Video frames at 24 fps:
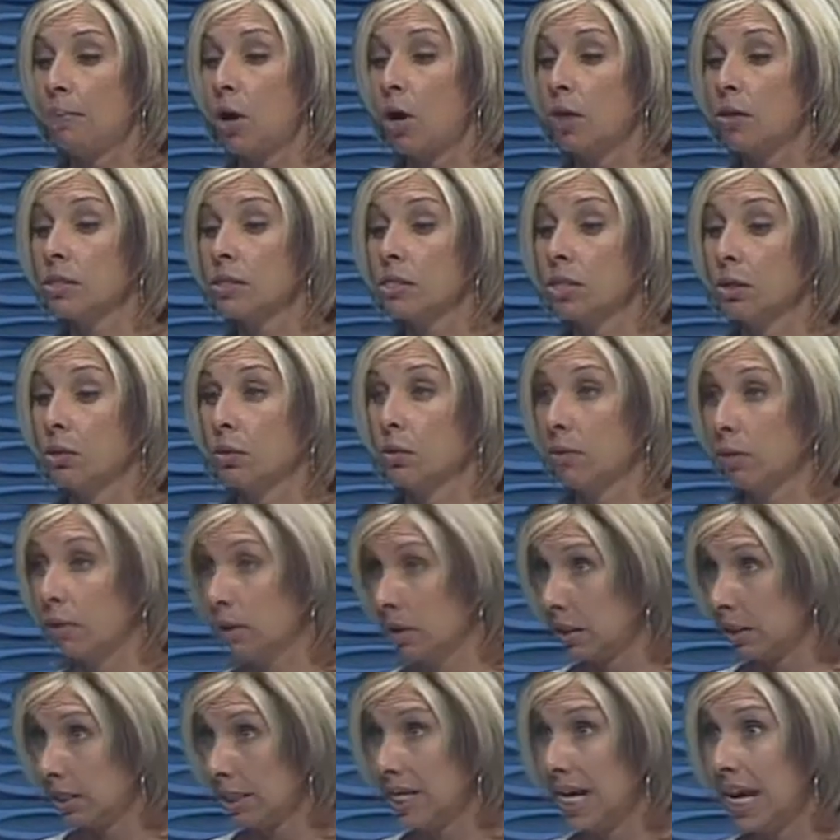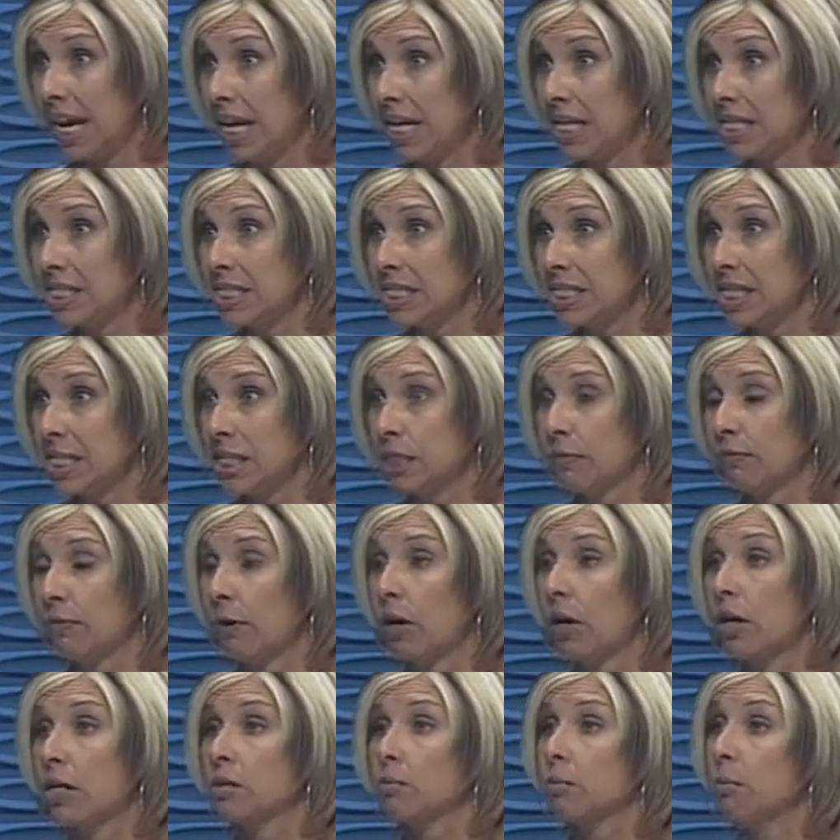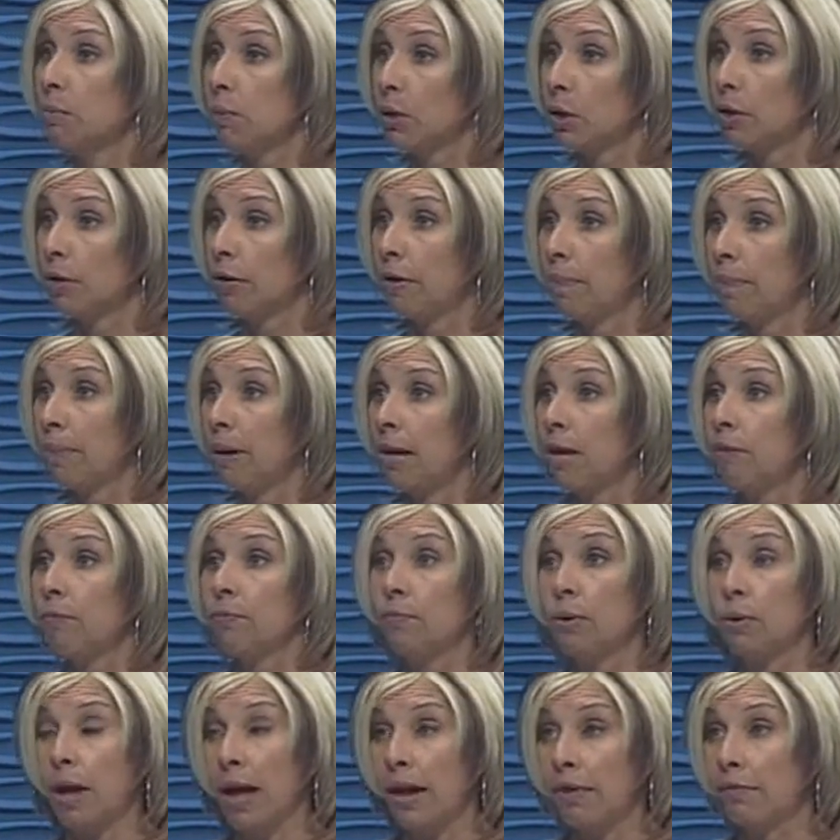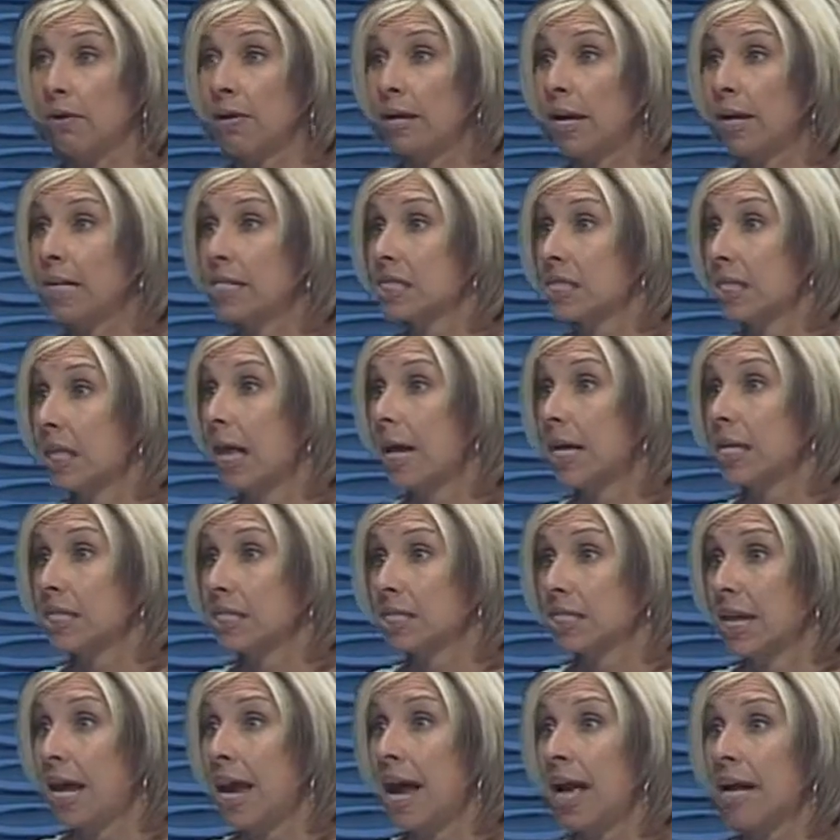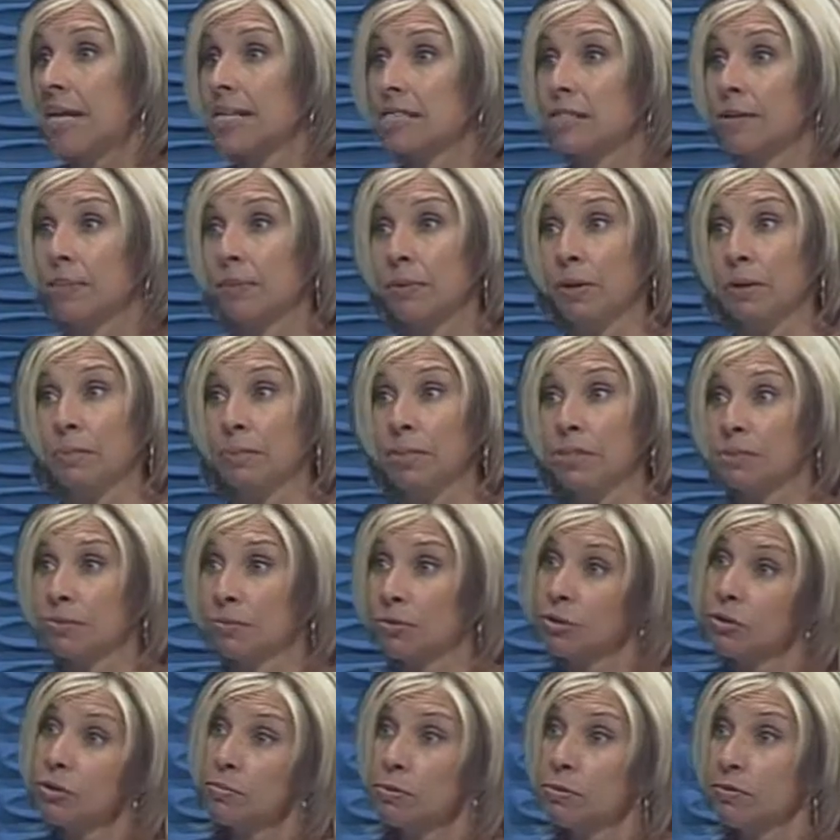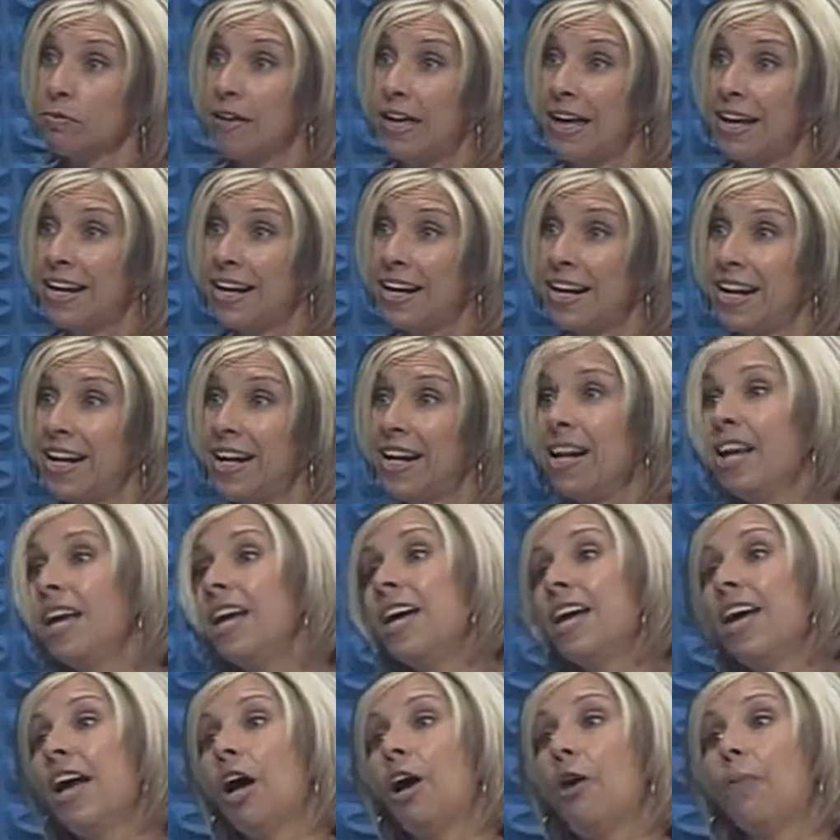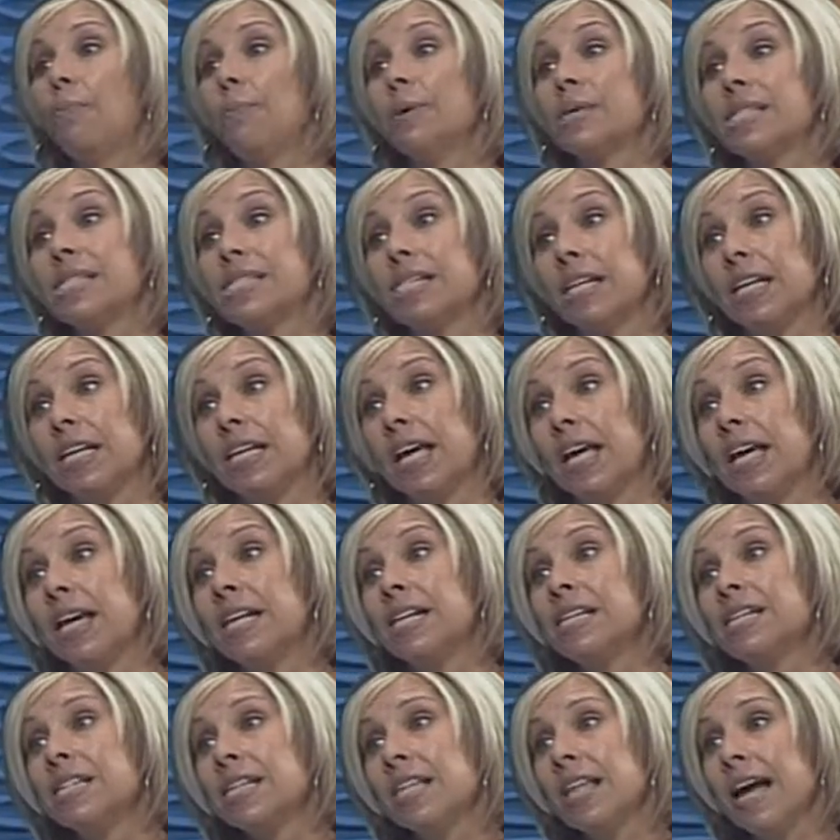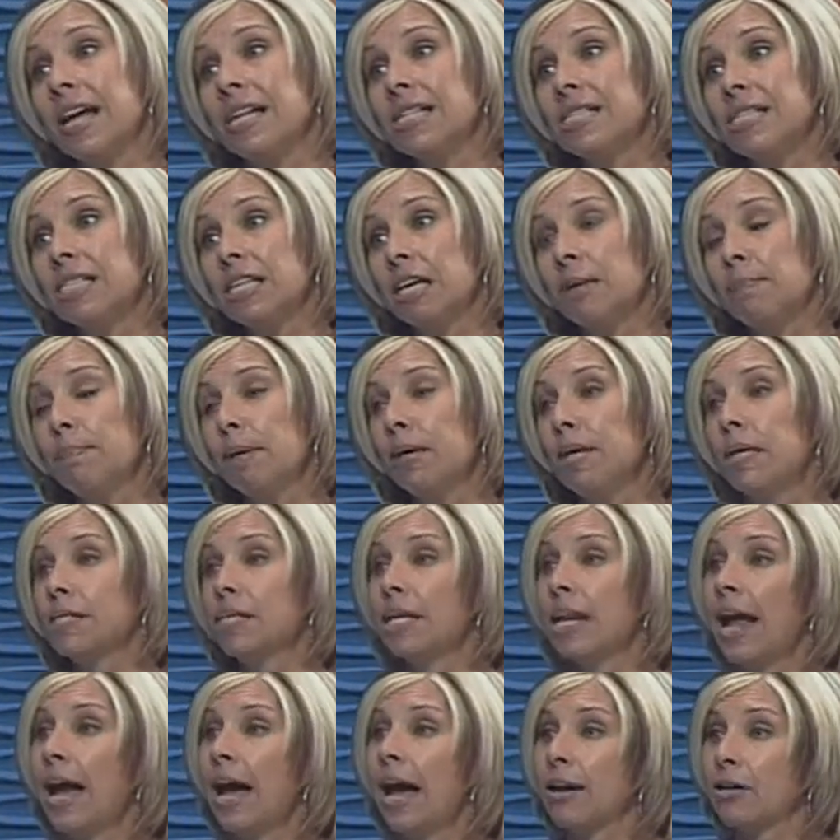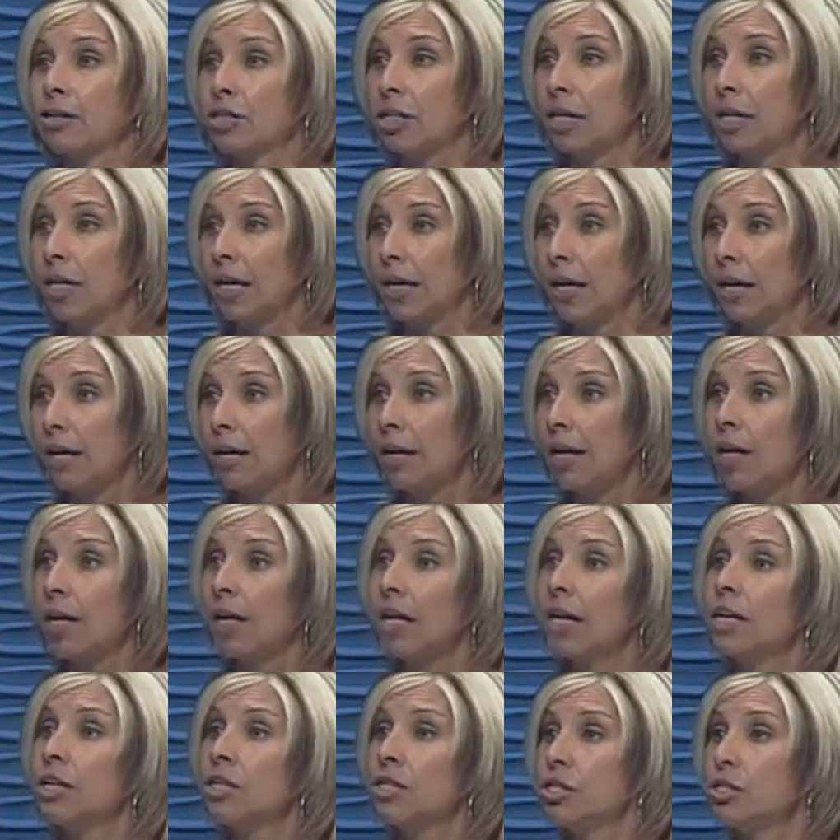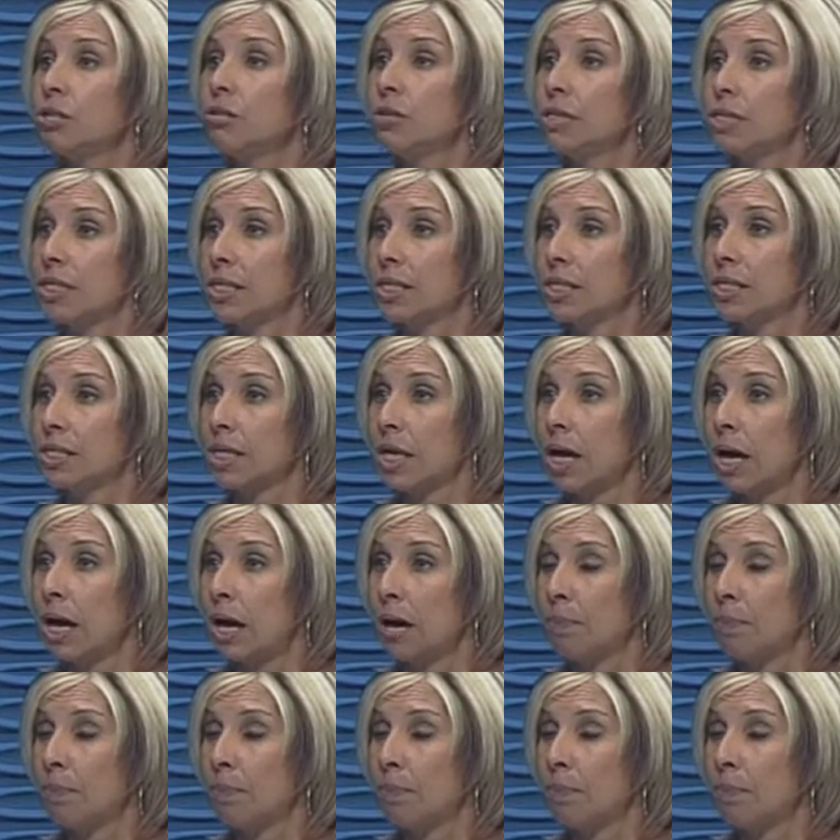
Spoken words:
Also, taste, as far as when we go to bed, if we have a nice light snack, something with some tryptophan in it, help us to get into that sleep, because it actually induces